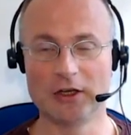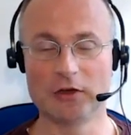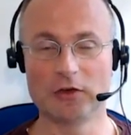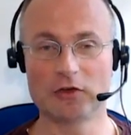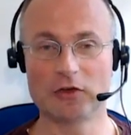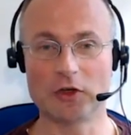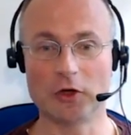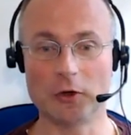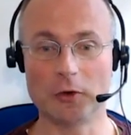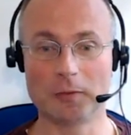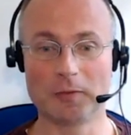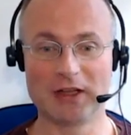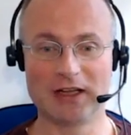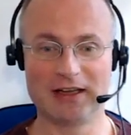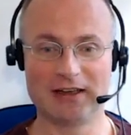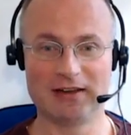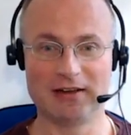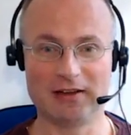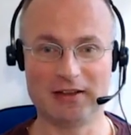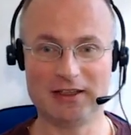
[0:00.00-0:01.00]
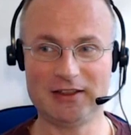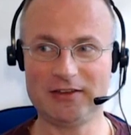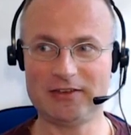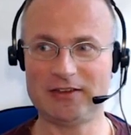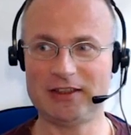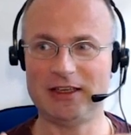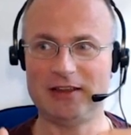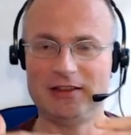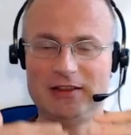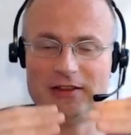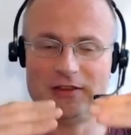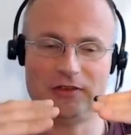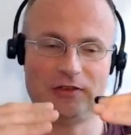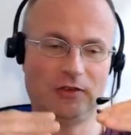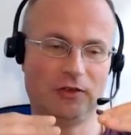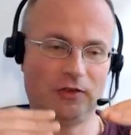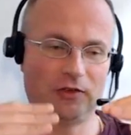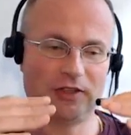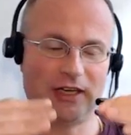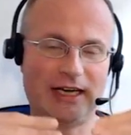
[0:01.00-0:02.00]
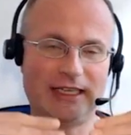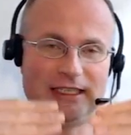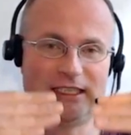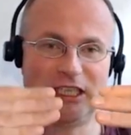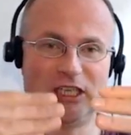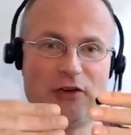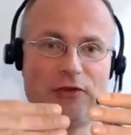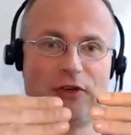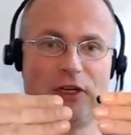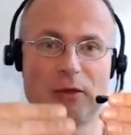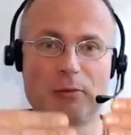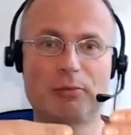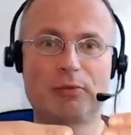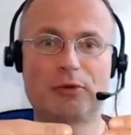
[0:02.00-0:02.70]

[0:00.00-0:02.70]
So this, in this scientific